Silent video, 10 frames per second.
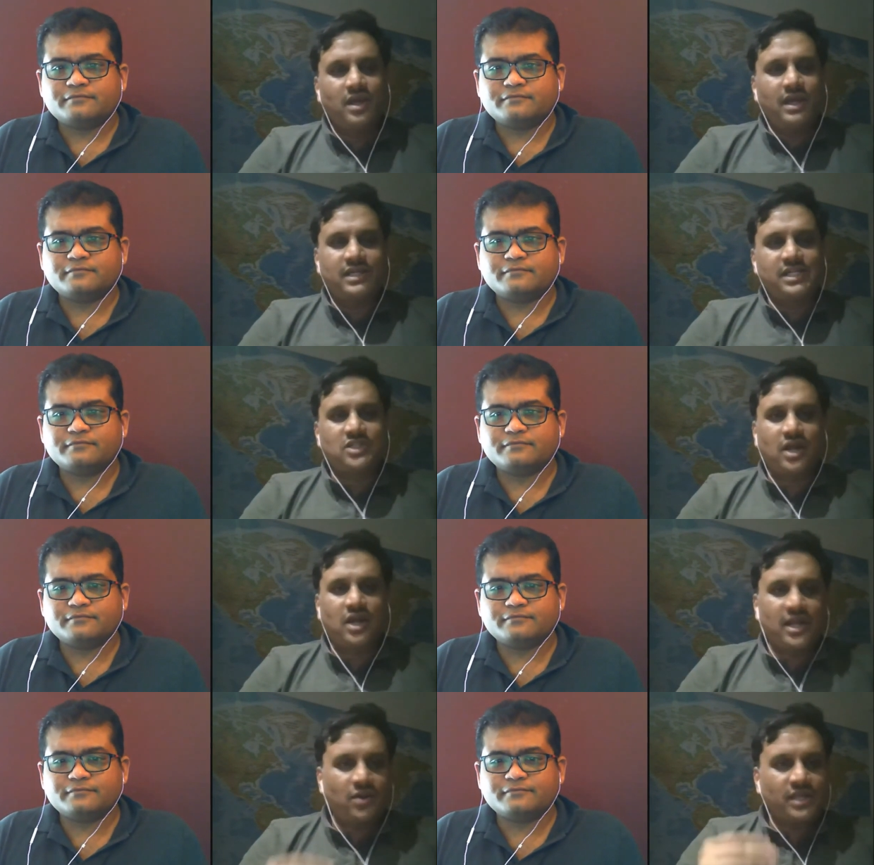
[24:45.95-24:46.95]
Speaker 1: it, it's not
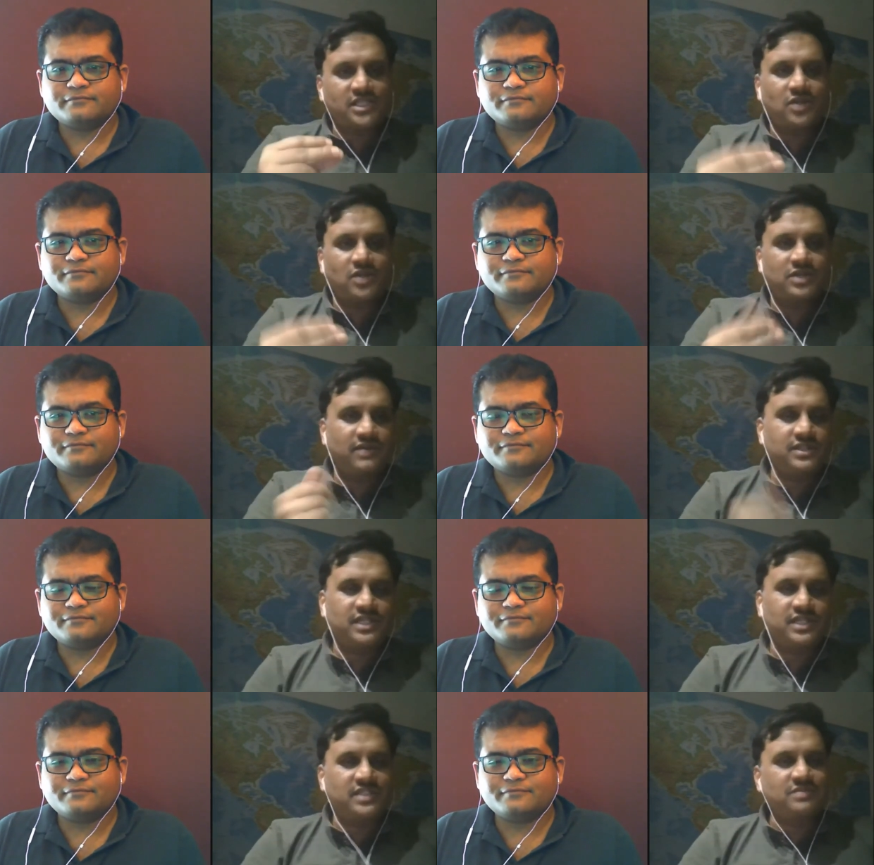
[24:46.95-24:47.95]
like, okay, Chelo, they won
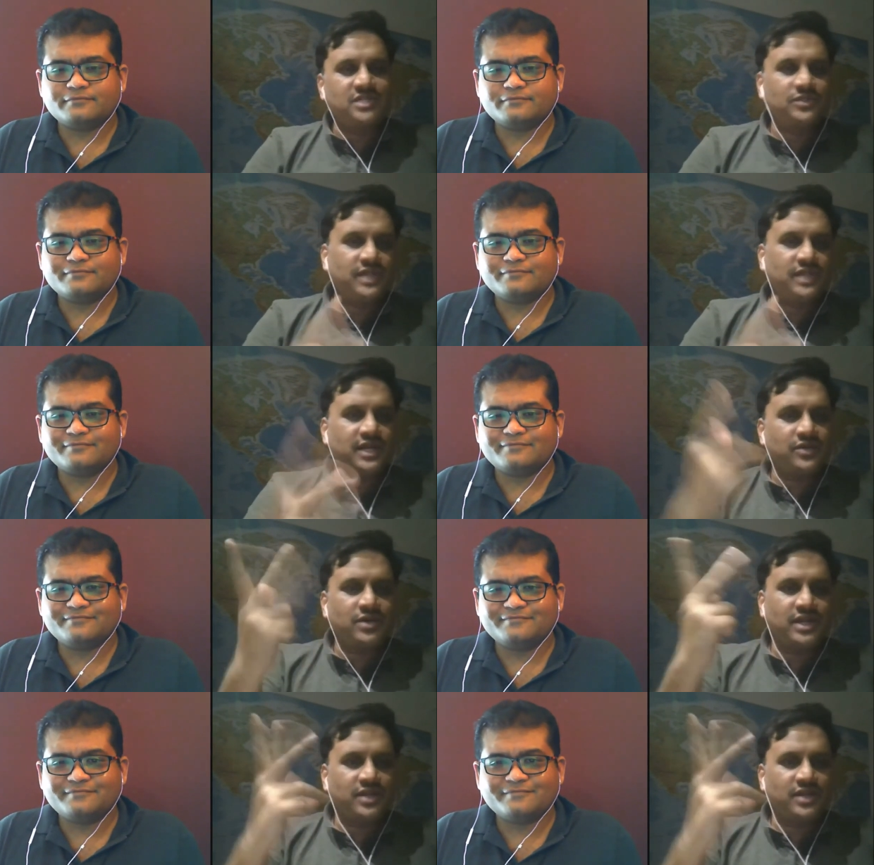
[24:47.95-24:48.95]
GHMC today,
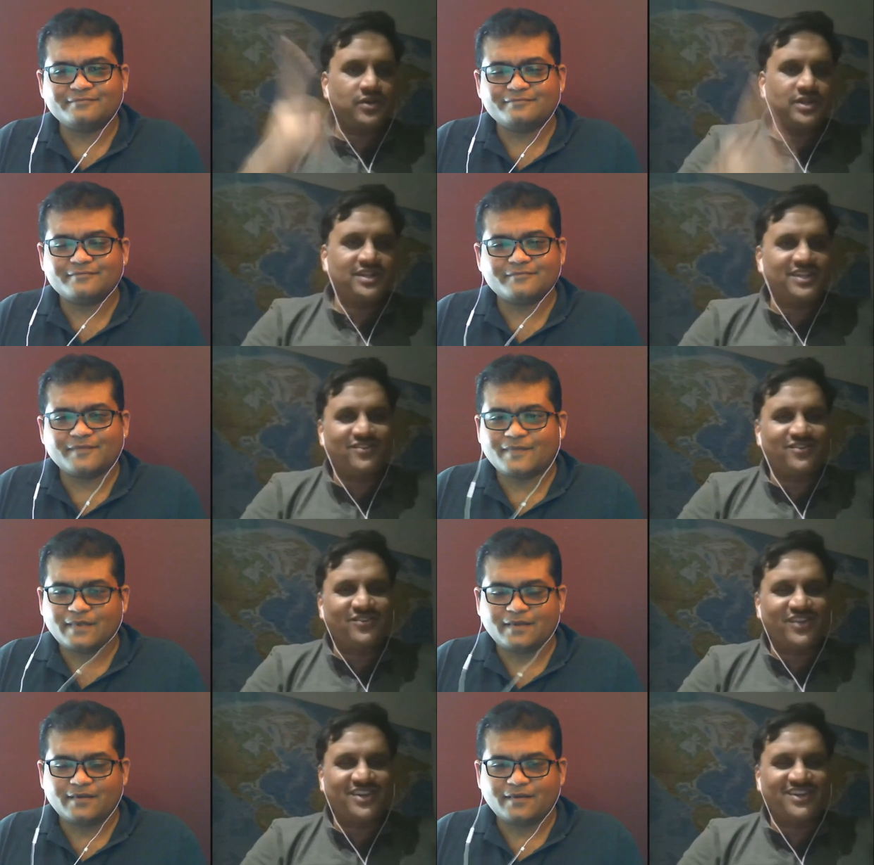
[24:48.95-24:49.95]
2023, they will
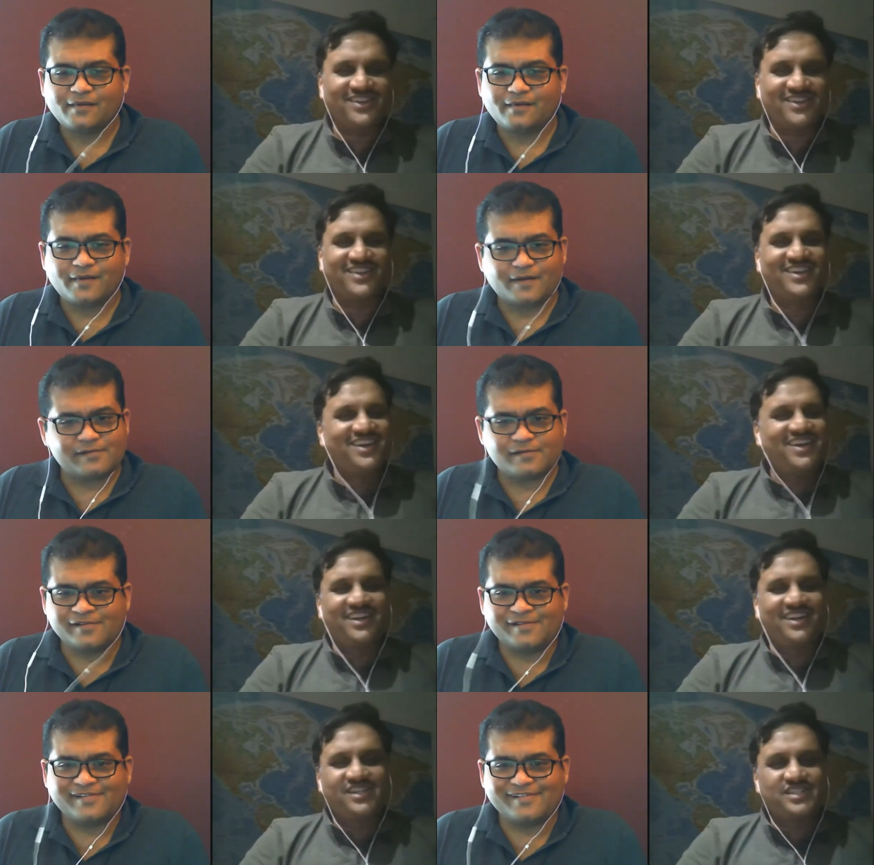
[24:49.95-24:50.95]
win. Mm.
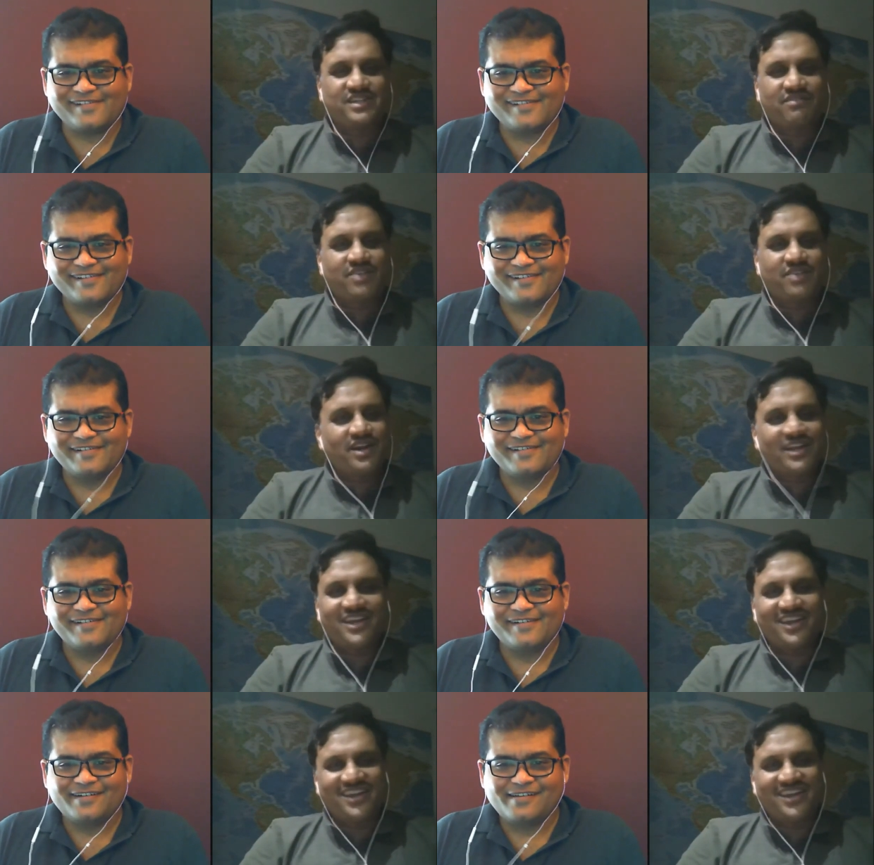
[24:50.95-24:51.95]
It's
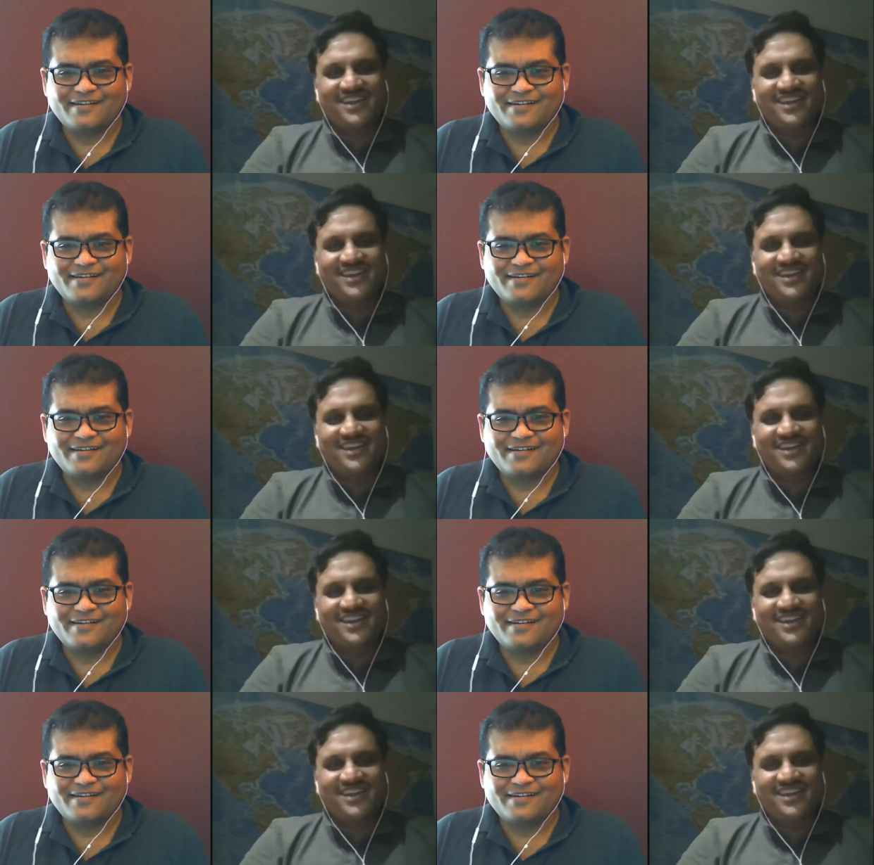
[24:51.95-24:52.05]
definitely,